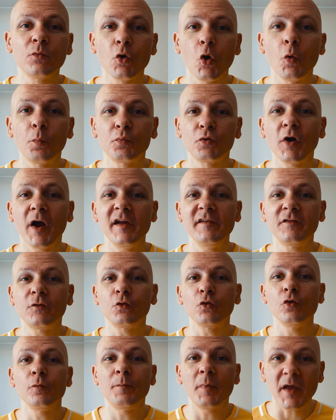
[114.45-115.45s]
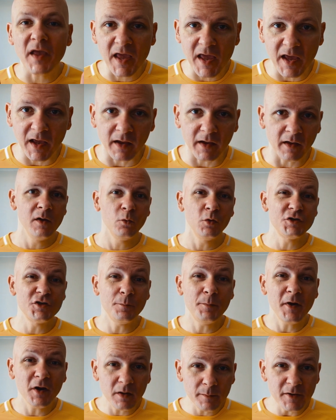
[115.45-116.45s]
Rowe Price Group Inc., which
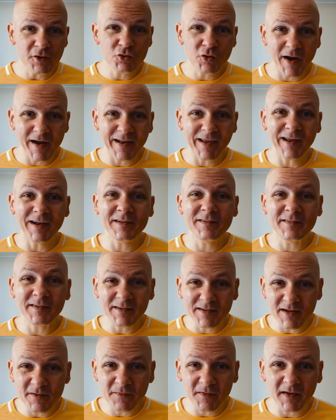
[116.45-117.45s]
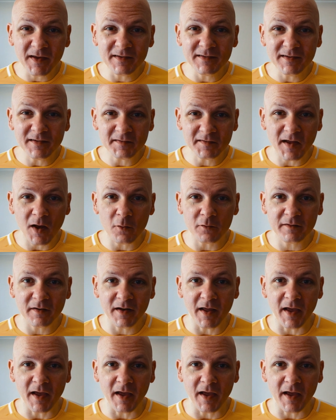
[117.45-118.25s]
appear to be trading at a significant discount